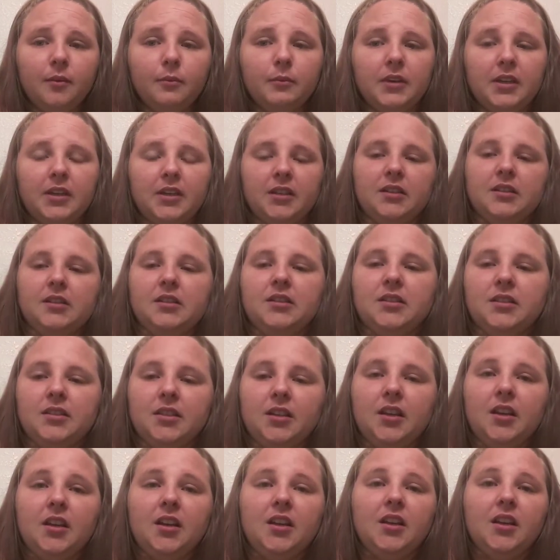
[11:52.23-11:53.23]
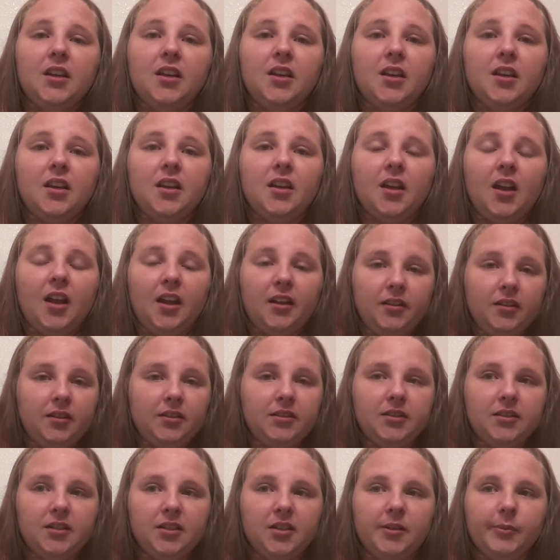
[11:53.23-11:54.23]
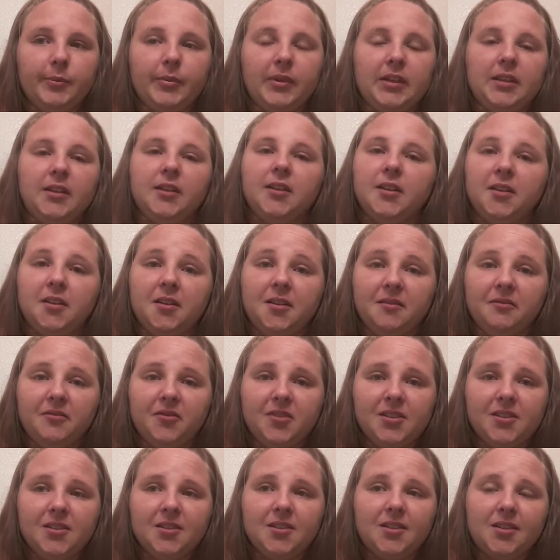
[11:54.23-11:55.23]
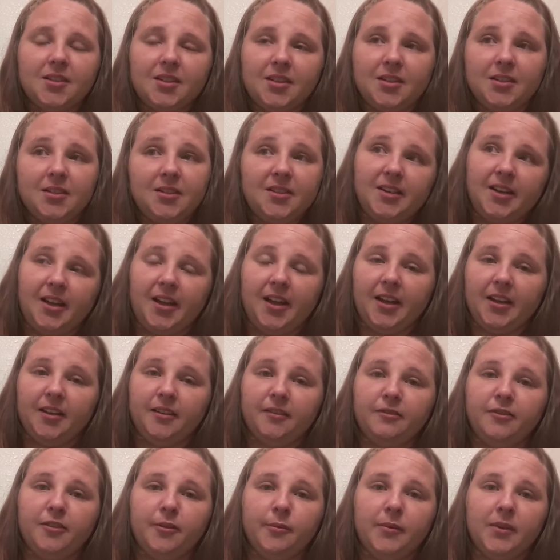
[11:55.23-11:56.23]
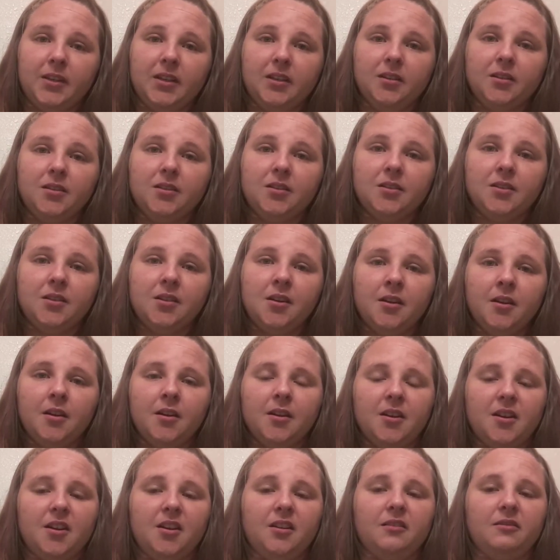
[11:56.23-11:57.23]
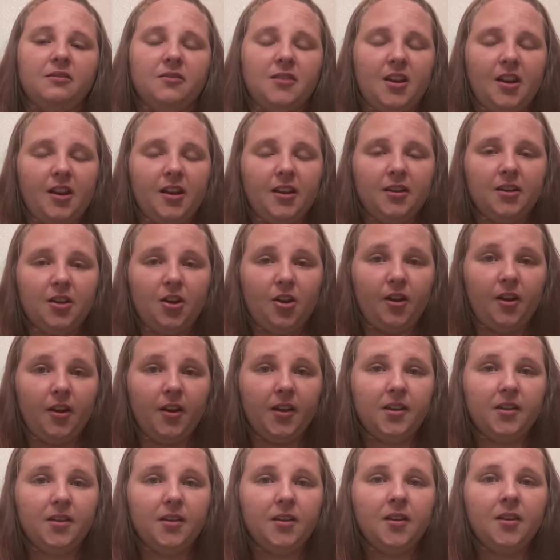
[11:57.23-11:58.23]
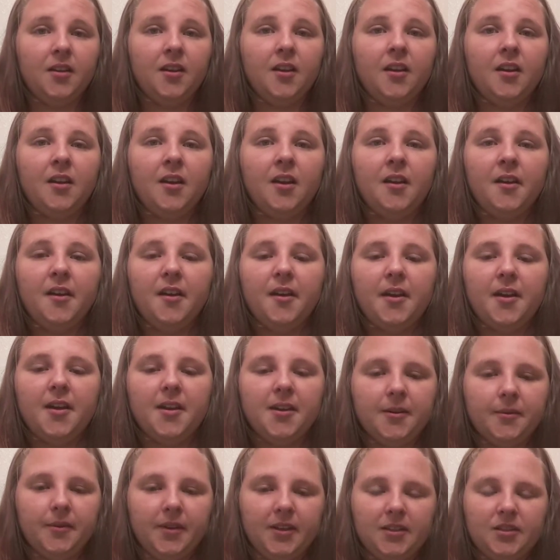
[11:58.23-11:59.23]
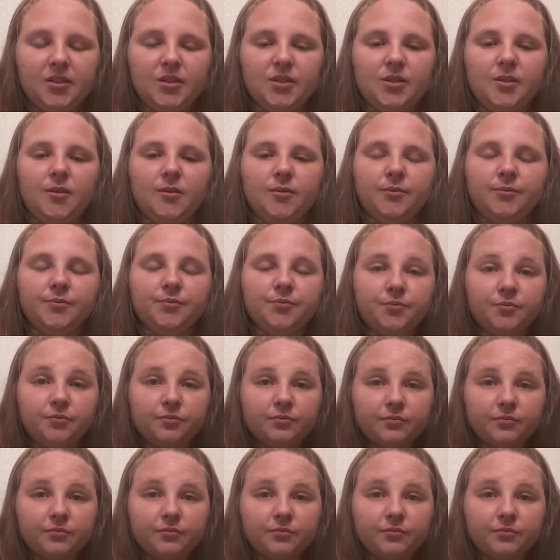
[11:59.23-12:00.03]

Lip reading: because I looked it up and infants can die from this if not caught. Anyway, so